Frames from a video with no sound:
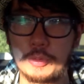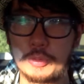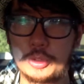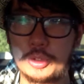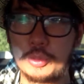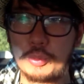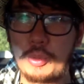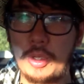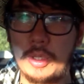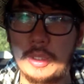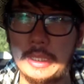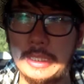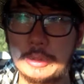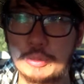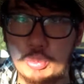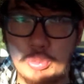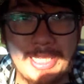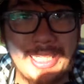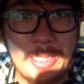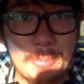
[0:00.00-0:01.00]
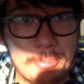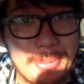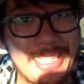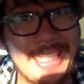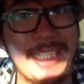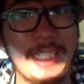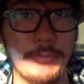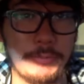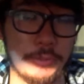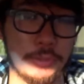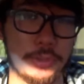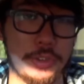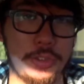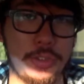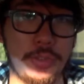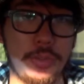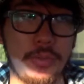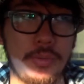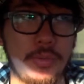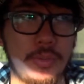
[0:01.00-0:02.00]
To what is really meaningful to
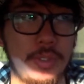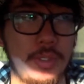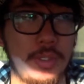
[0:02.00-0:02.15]
you.